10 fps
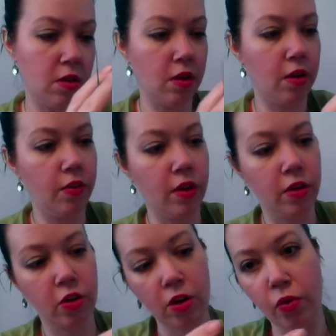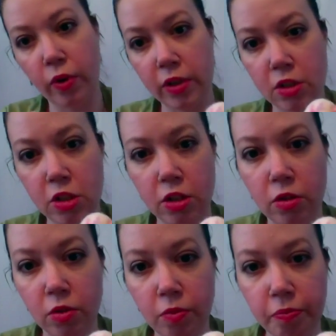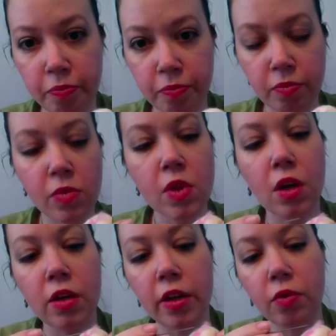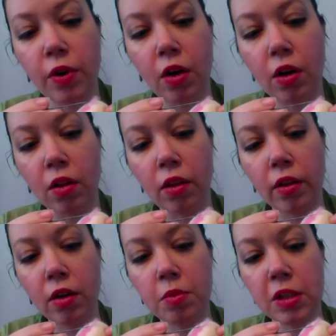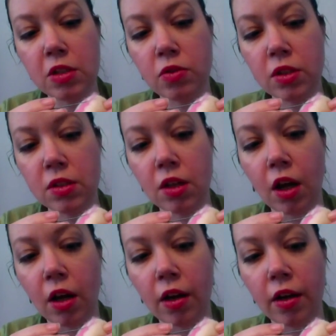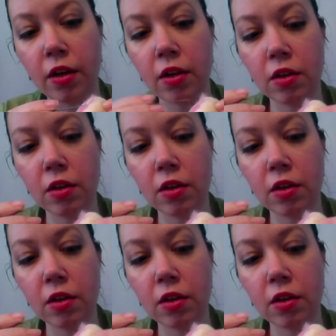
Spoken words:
And then you're going to needle felt a little bit to the side.